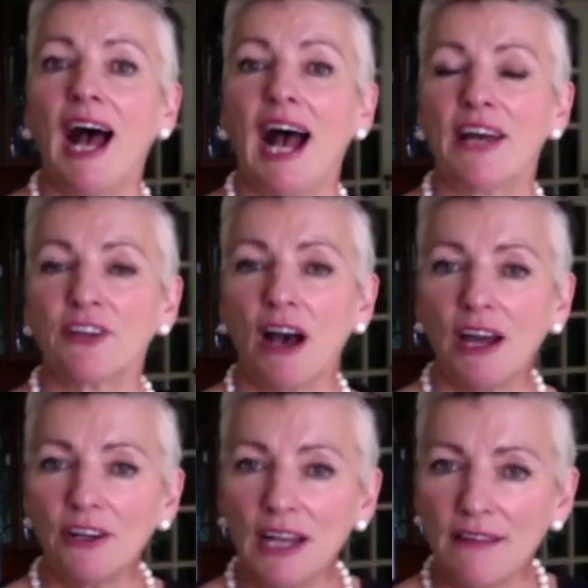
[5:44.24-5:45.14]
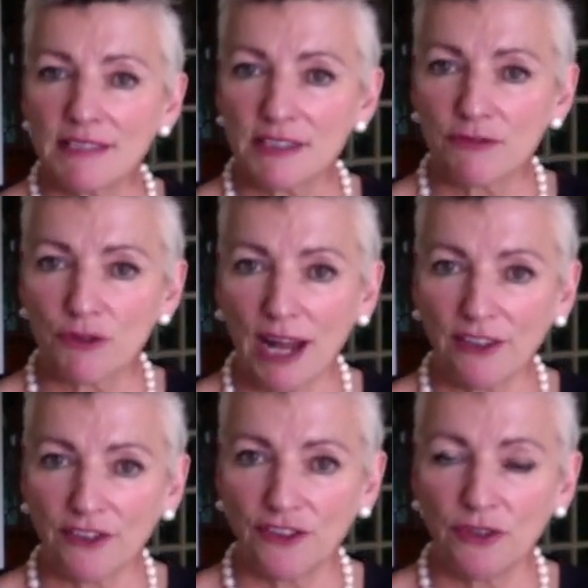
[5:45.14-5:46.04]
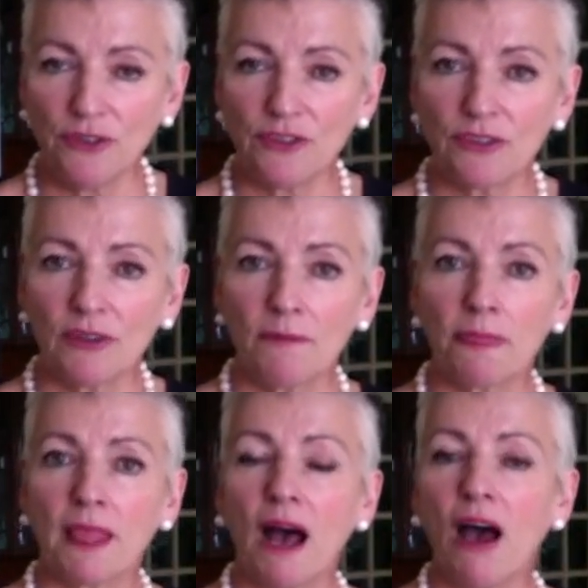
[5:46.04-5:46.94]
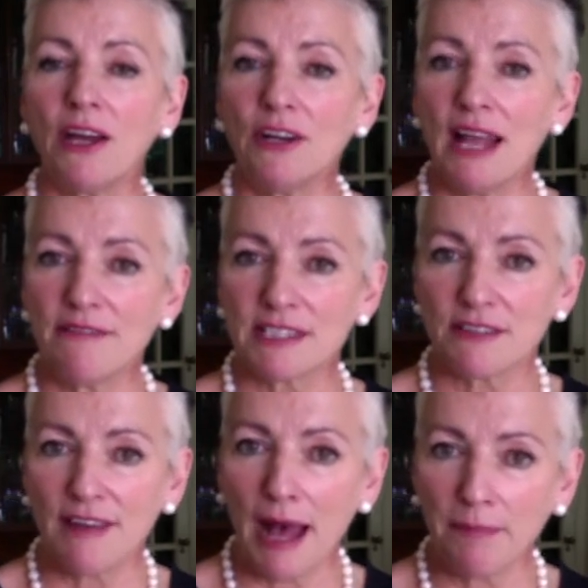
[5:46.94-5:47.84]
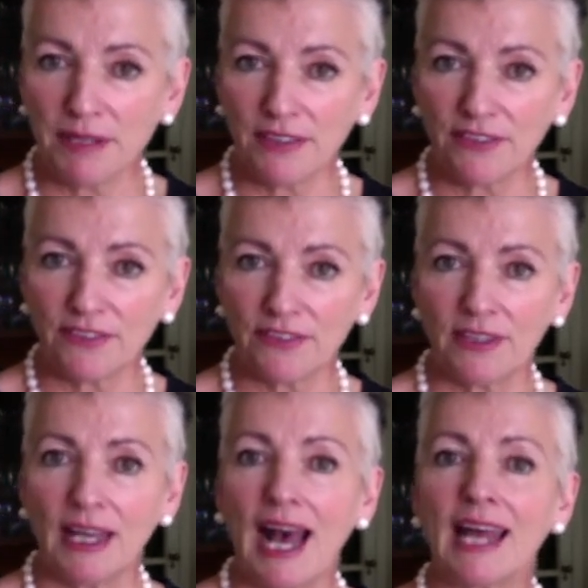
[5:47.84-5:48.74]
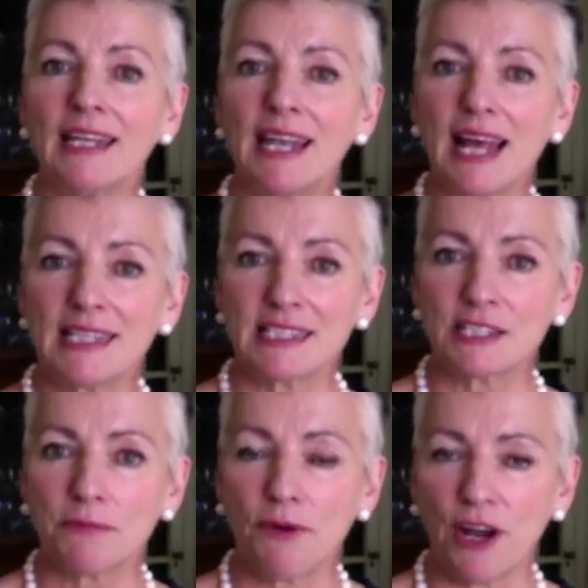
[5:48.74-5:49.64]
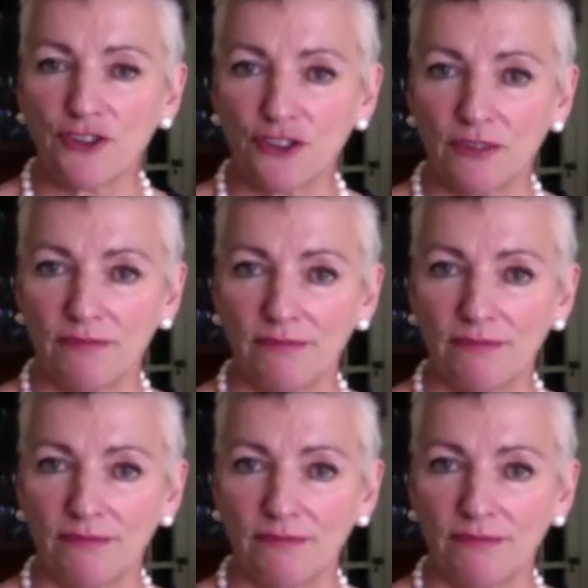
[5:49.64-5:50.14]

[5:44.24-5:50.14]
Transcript: had higher levels of gratitude, higher levels of happiness, and less depression.